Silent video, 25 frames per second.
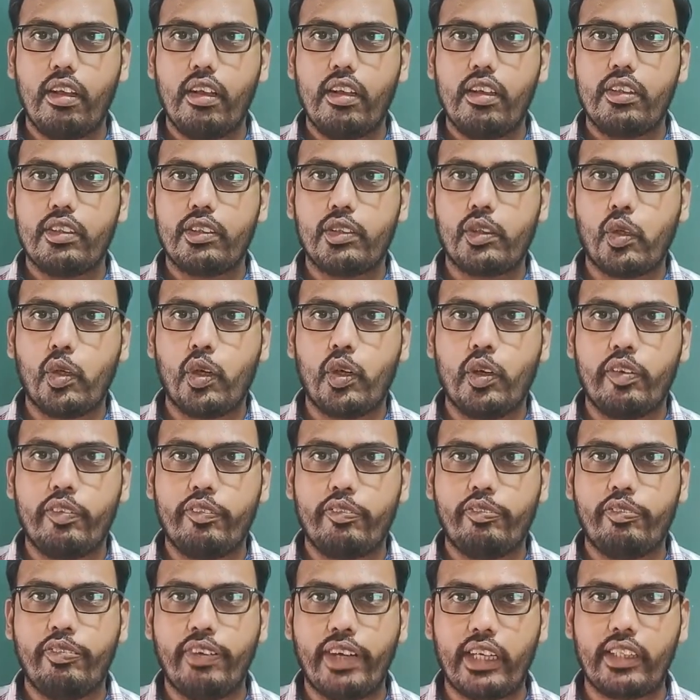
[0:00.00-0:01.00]

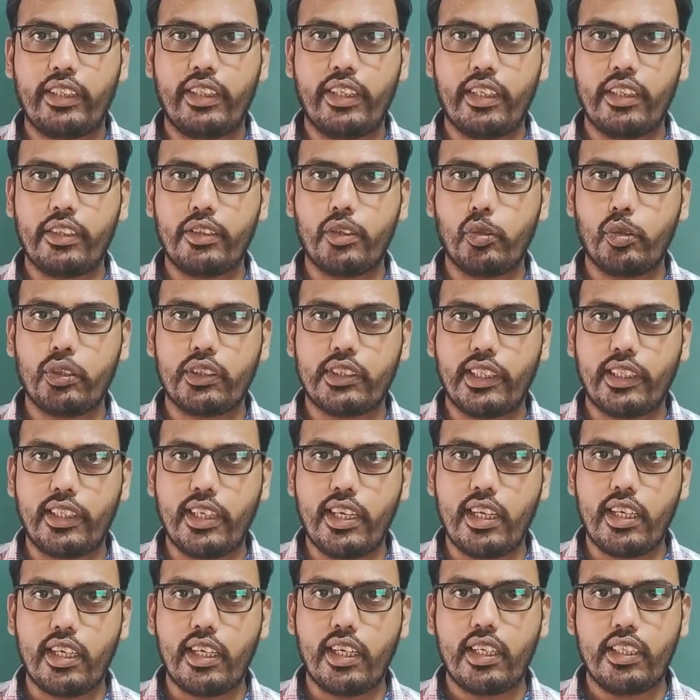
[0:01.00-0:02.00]
So further to
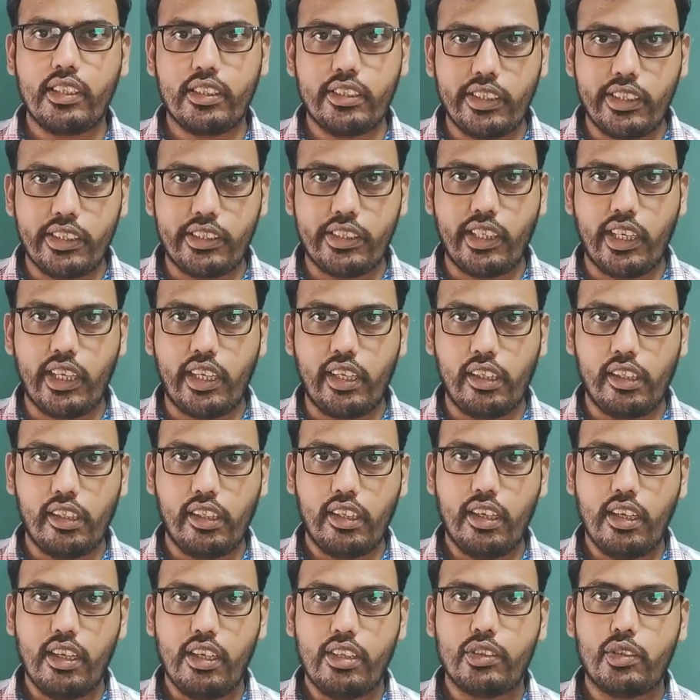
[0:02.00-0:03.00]
study in detail,
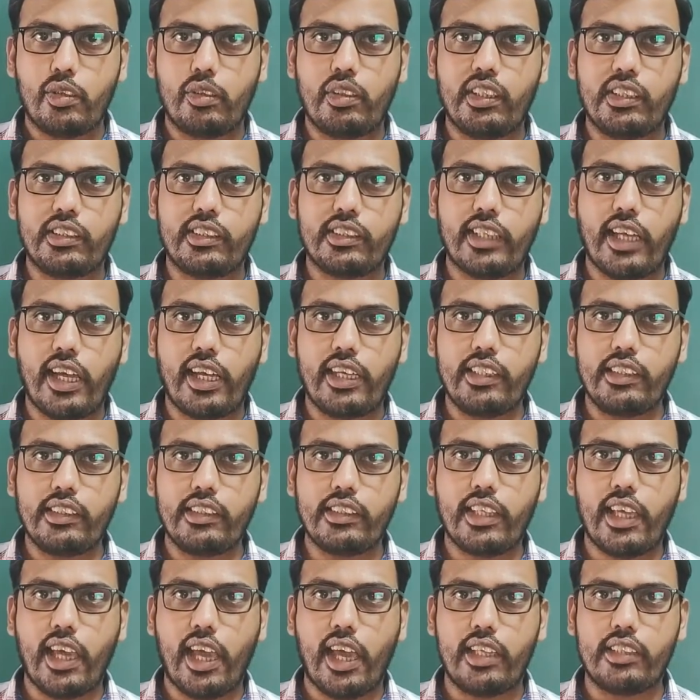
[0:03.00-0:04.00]
so this science
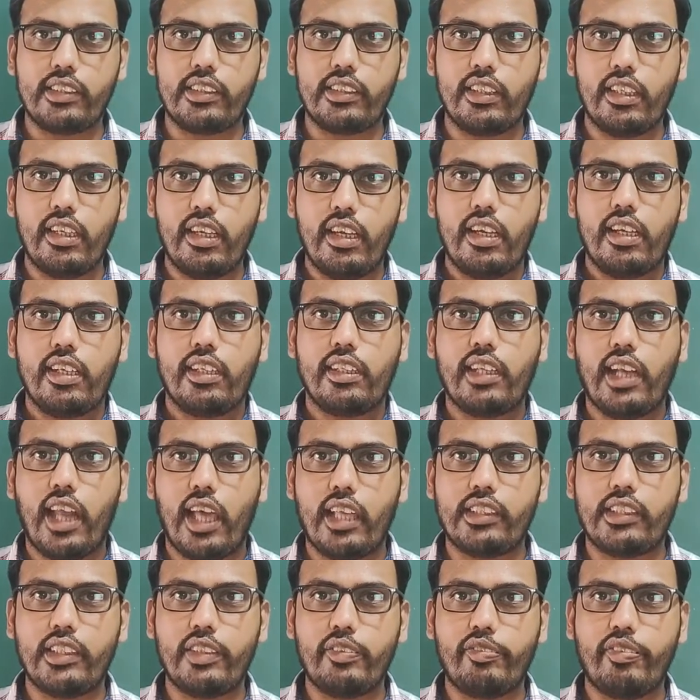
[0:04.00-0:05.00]
has
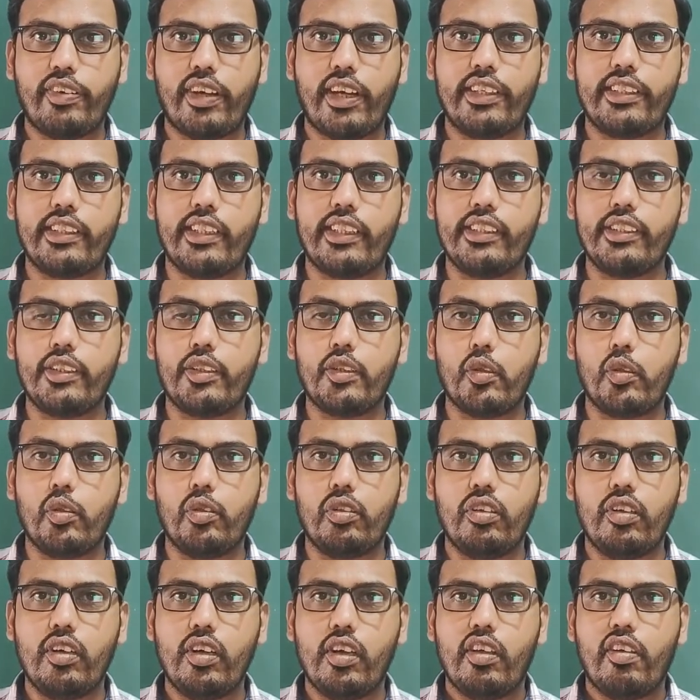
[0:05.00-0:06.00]
classified
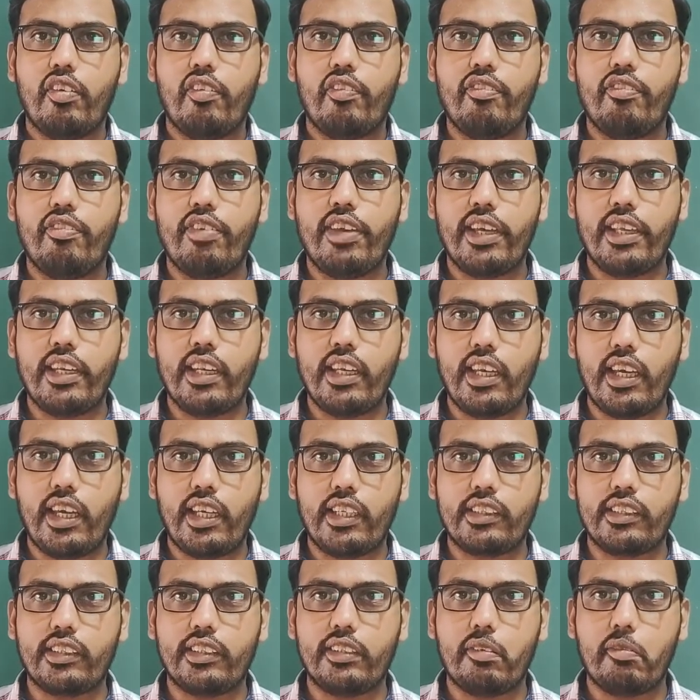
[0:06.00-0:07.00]
into
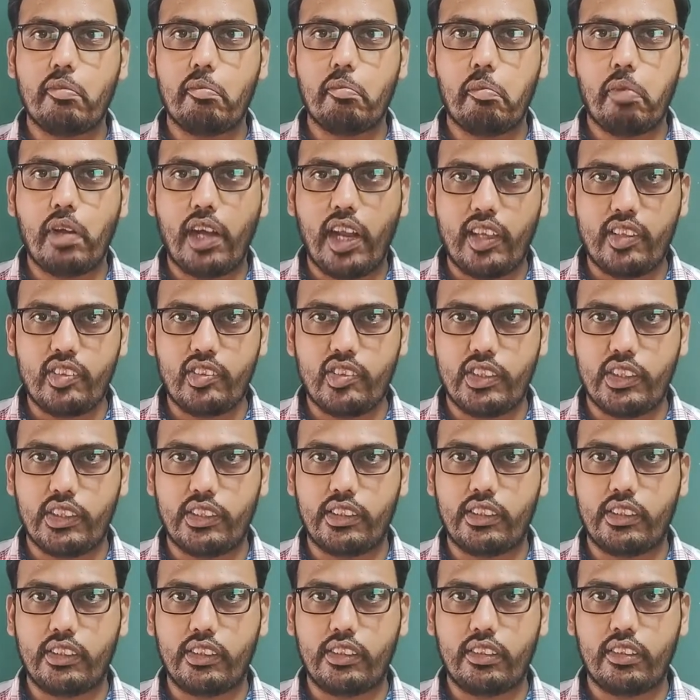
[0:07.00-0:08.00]
various
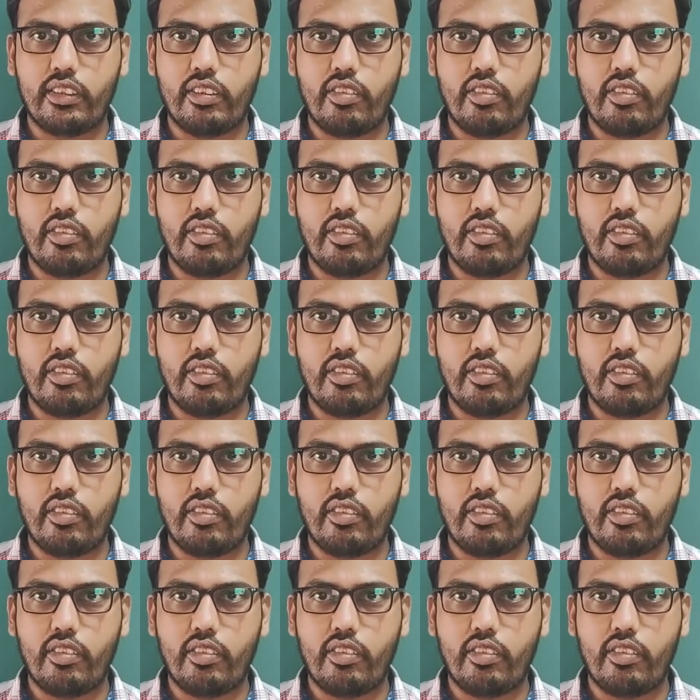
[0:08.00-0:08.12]
branches.